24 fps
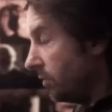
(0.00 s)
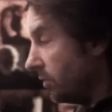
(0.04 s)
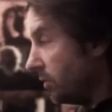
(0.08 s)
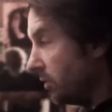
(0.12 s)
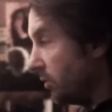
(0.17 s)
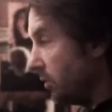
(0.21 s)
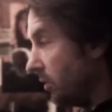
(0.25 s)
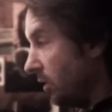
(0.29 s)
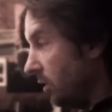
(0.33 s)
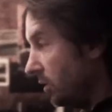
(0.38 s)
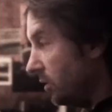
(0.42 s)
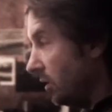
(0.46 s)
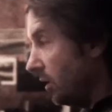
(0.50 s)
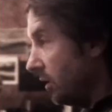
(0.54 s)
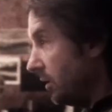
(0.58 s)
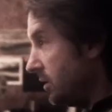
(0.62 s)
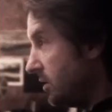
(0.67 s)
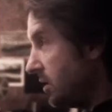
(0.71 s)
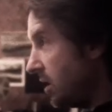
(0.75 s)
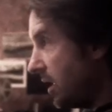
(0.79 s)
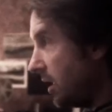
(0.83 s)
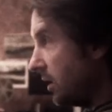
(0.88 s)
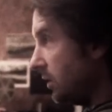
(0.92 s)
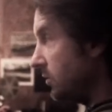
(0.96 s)
for a
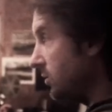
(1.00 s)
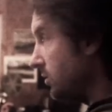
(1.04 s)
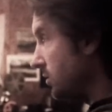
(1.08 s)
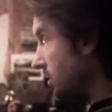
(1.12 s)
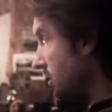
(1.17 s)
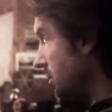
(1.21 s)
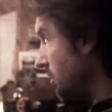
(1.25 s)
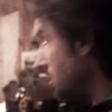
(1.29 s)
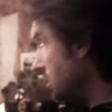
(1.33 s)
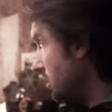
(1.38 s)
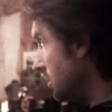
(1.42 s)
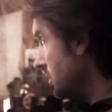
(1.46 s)
test.